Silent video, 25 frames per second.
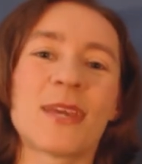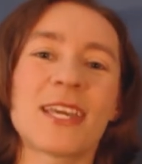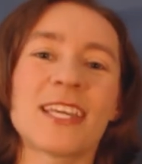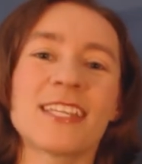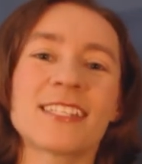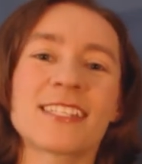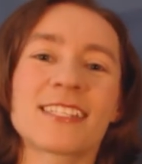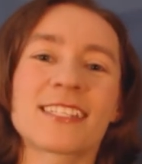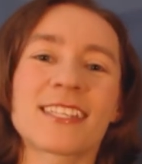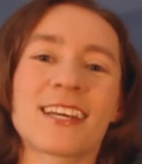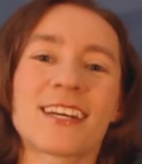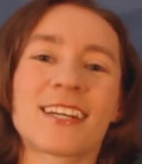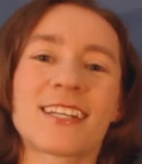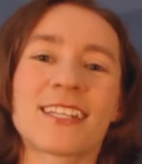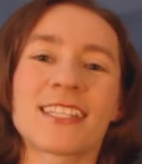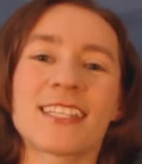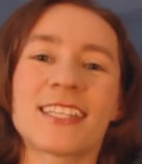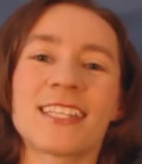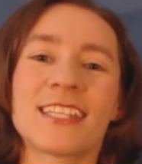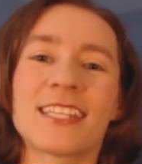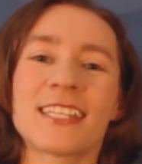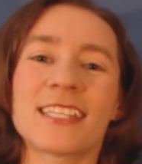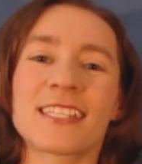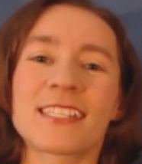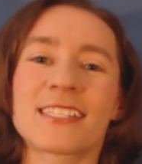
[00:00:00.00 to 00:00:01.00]
Based
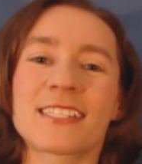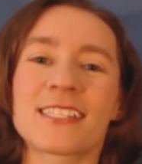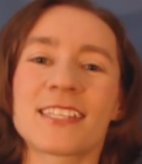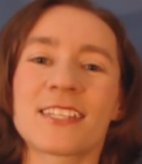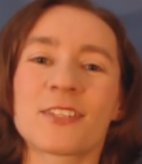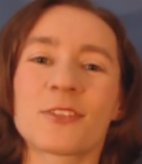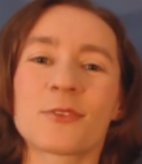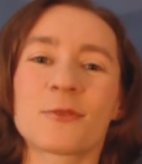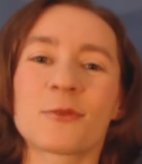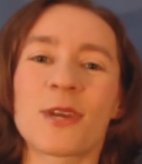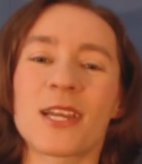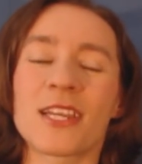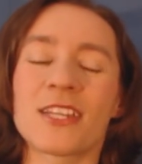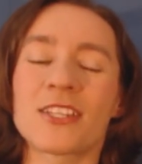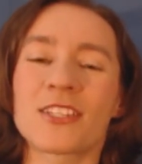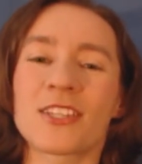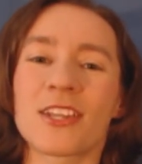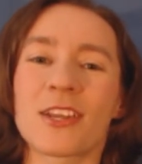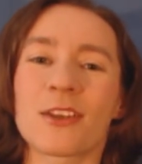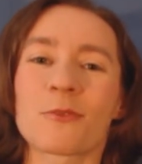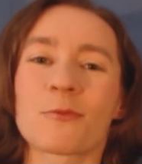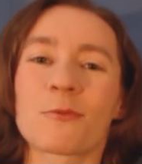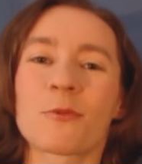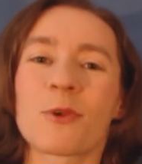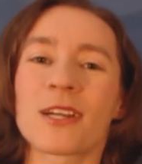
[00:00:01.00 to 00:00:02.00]
on this
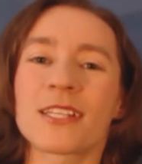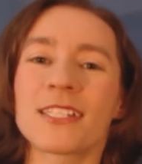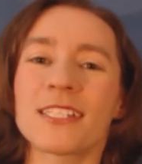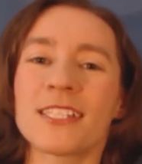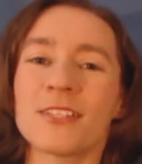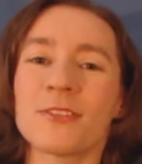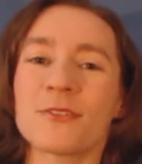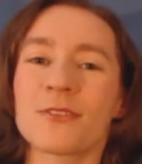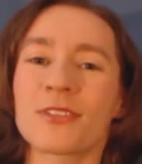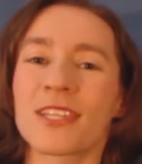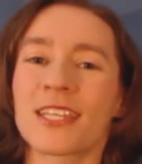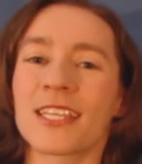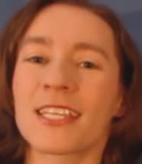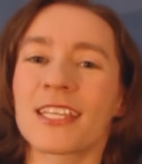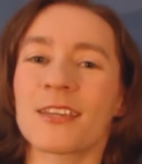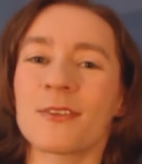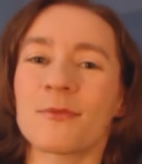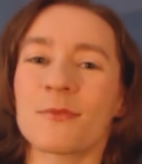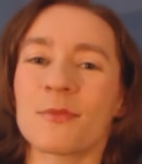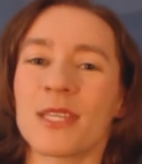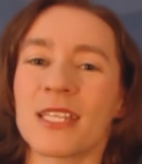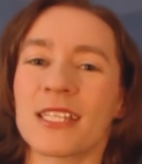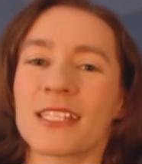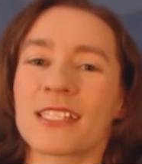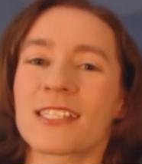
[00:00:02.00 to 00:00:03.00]
situation, what do you think
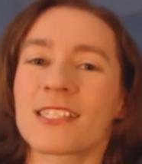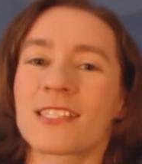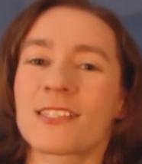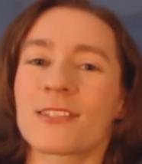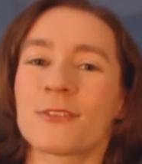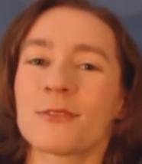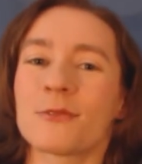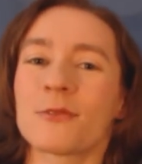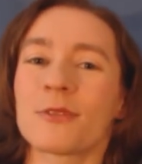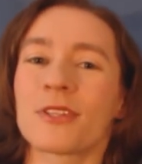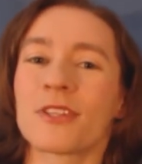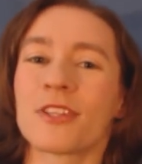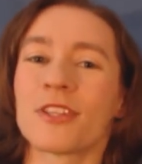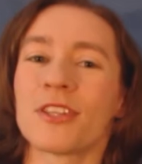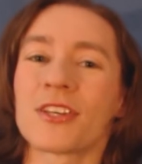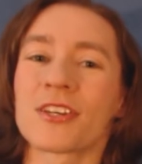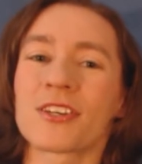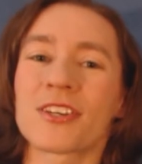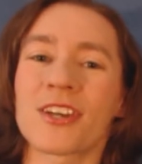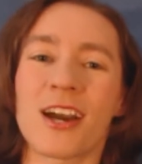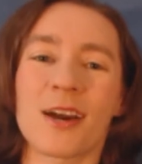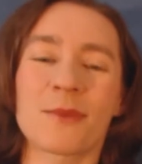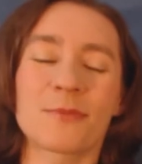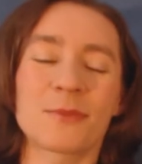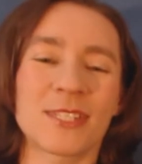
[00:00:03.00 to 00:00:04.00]
it means to
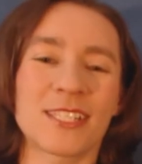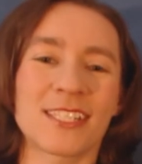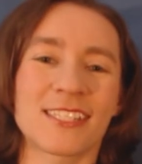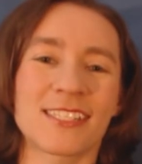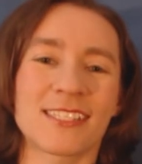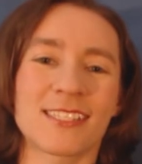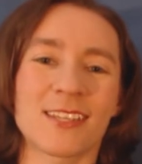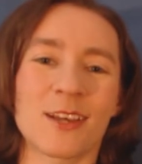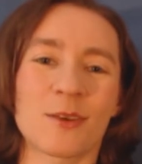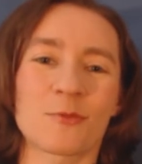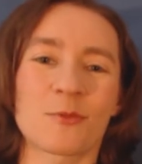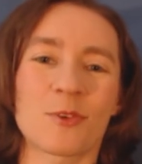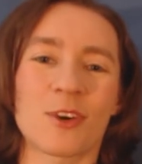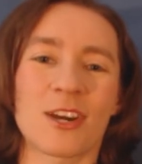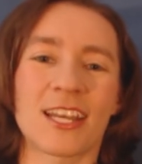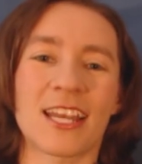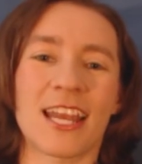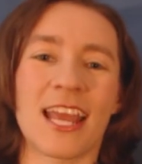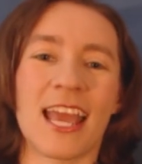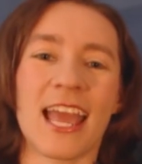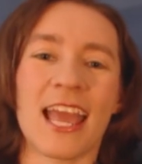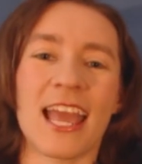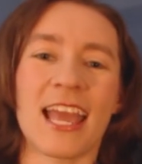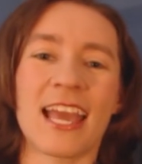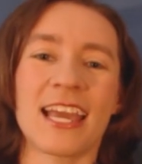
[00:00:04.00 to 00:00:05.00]
look up to
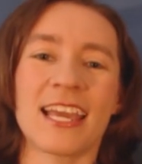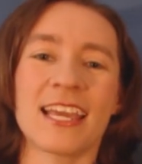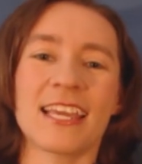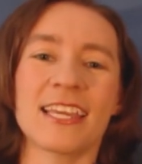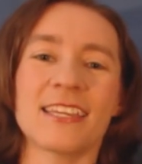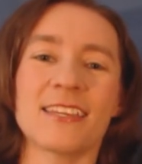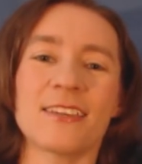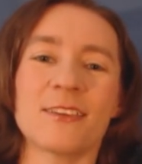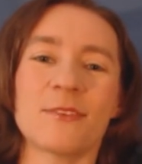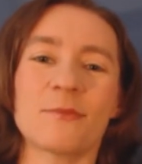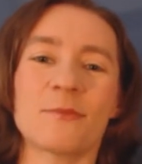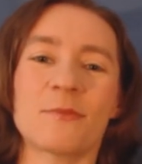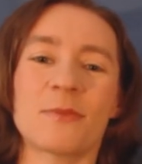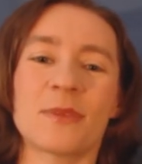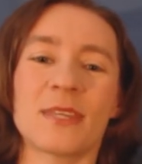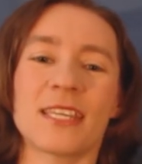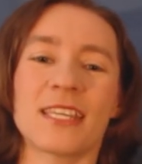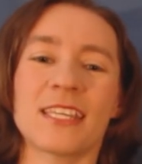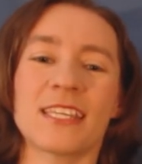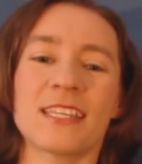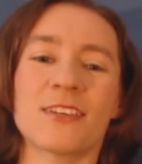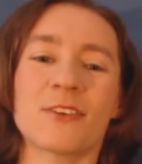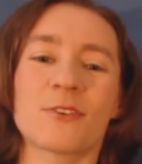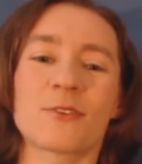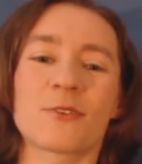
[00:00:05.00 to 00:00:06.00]
someone? A,
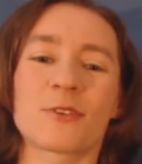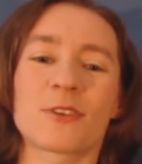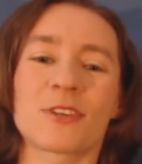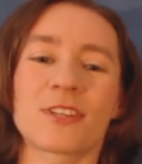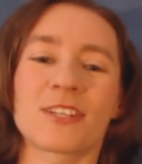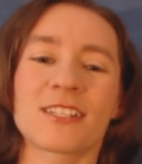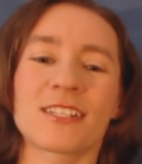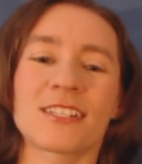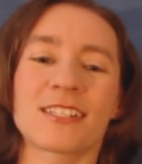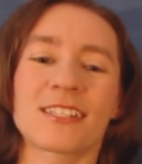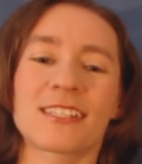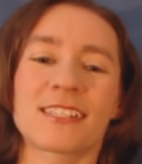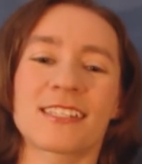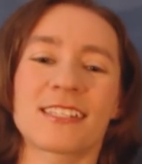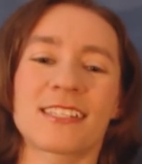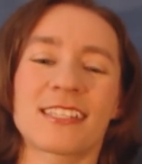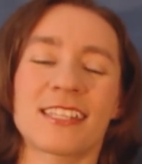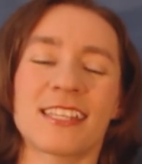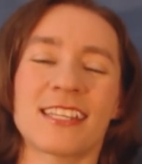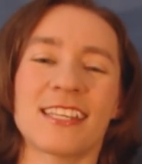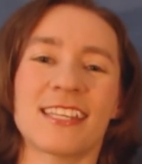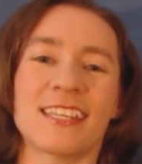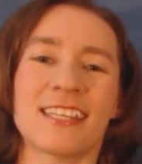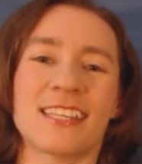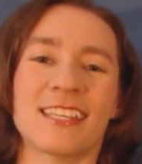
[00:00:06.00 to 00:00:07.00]
B, or
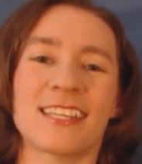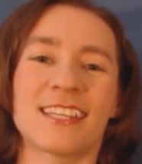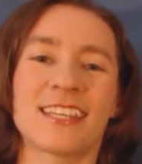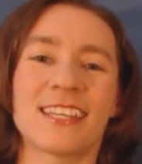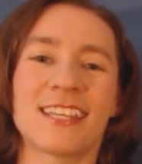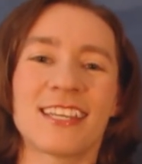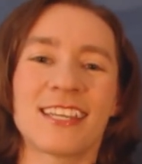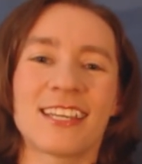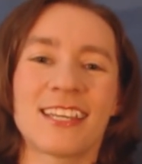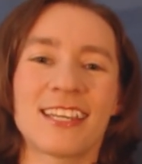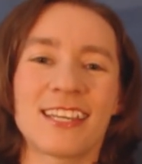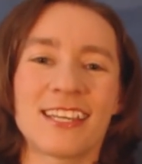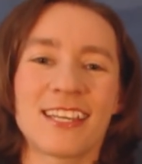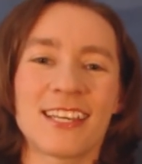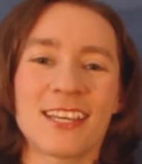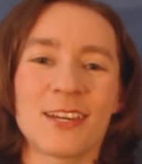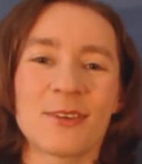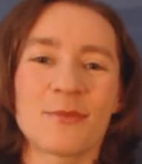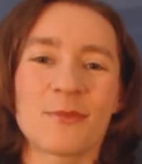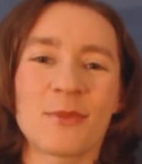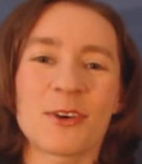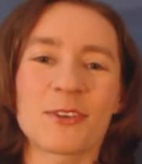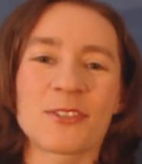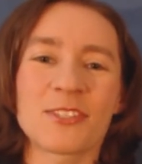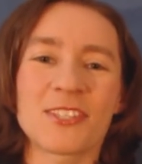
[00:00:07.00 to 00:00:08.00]
C?
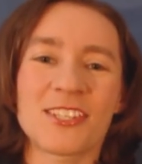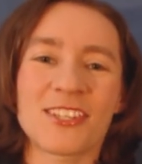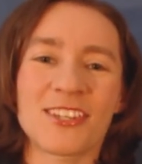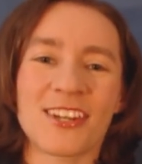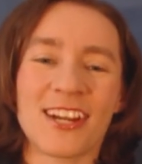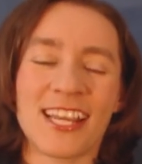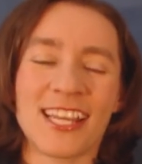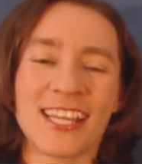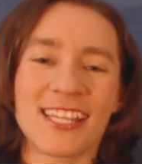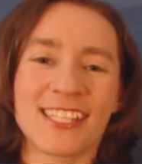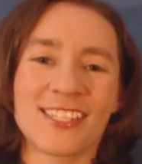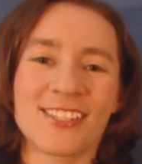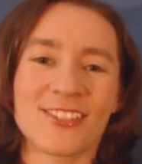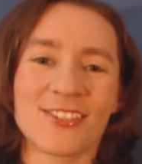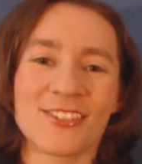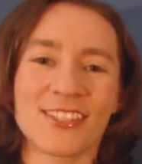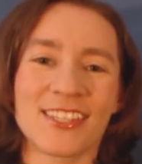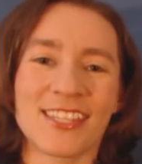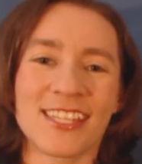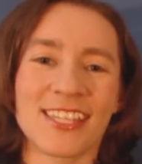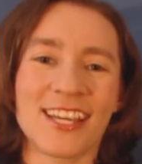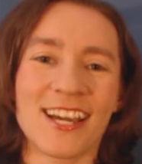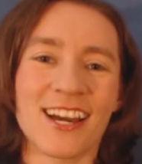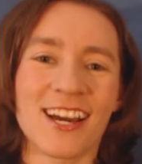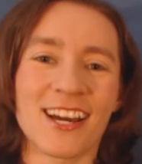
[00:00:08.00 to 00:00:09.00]
Post your answer
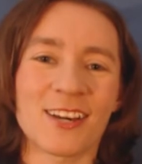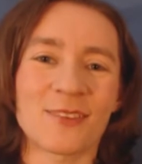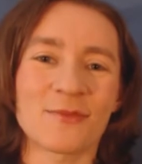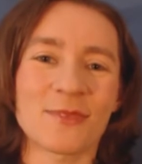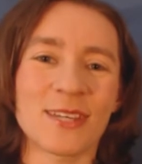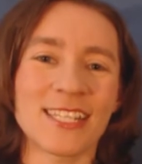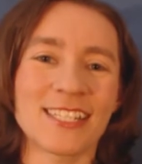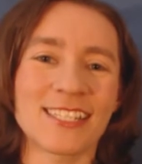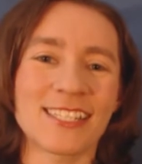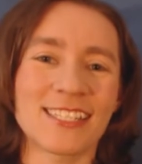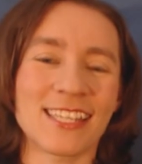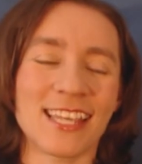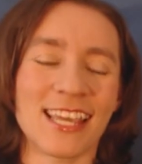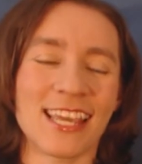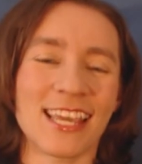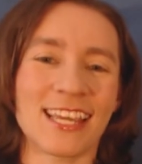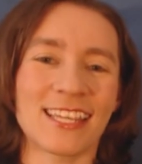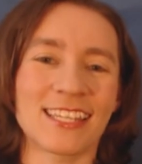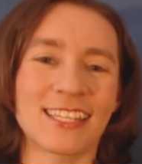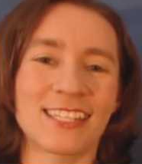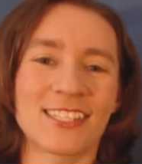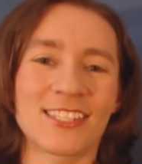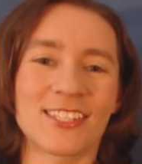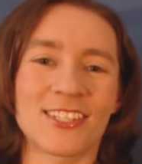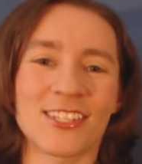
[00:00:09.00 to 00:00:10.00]
in the comments,
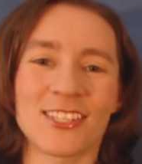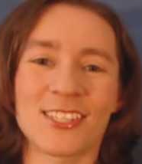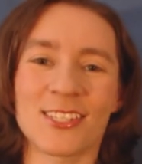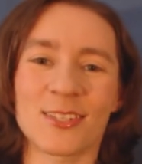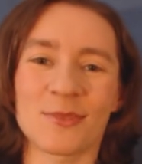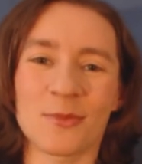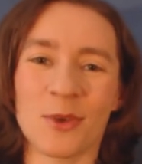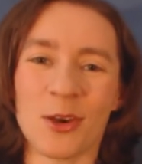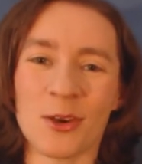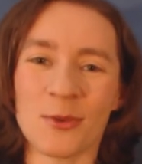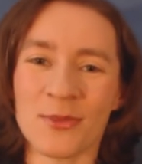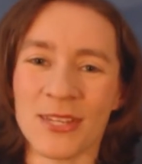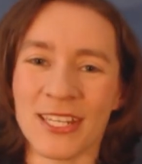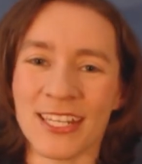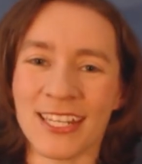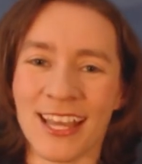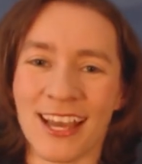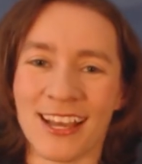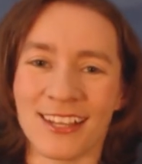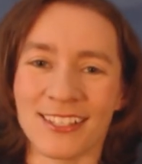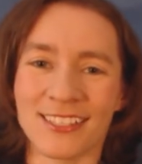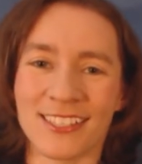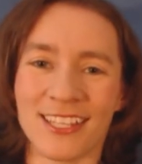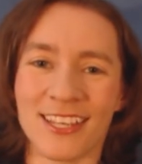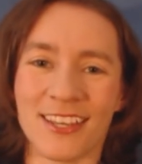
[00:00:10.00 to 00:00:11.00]
and in just a moment,
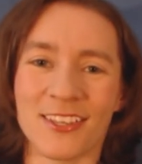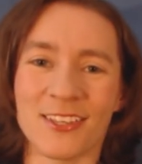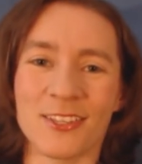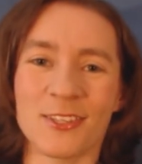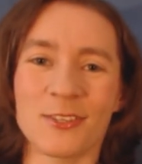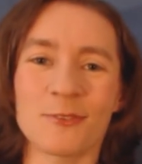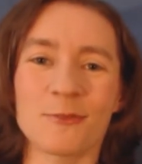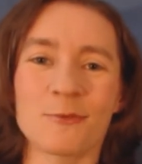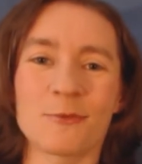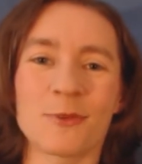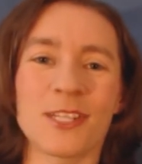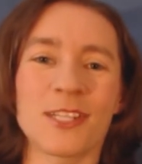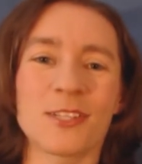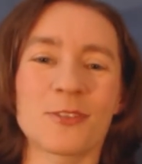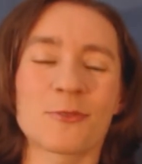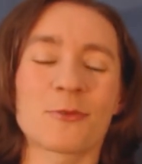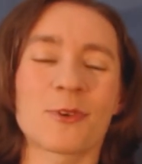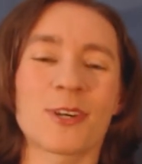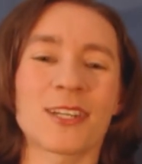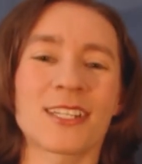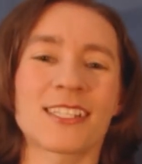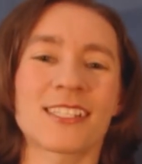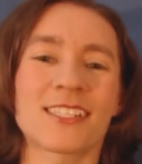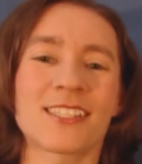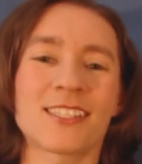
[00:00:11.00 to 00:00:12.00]
I'll tell you which
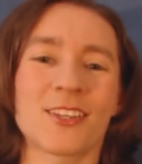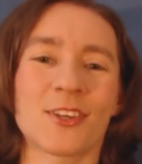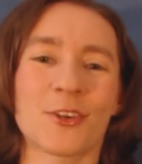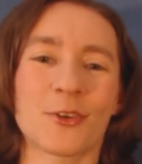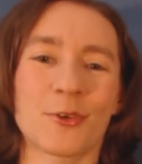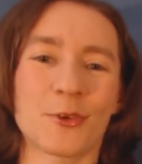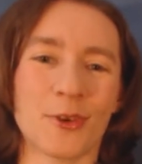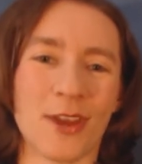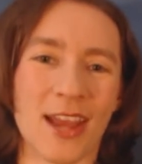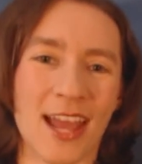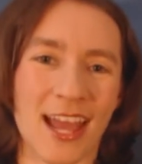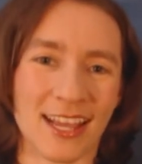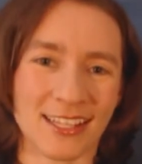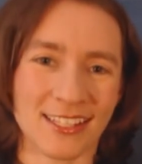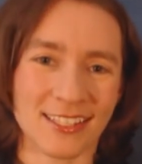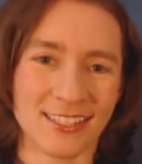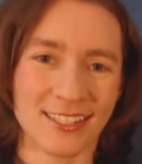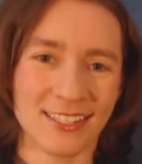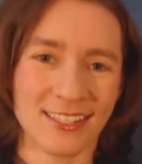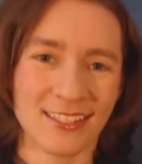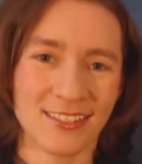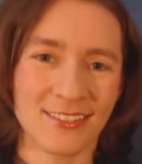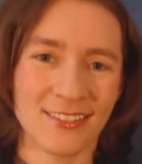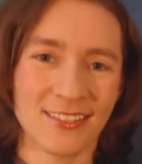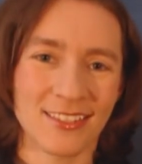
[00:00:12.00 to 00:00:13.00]
one is
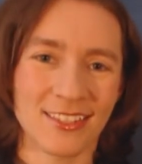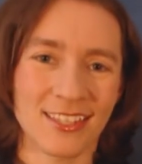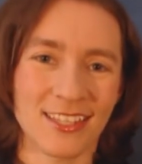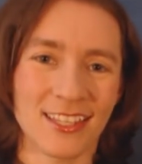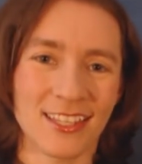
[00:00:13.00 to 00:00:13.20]
correct.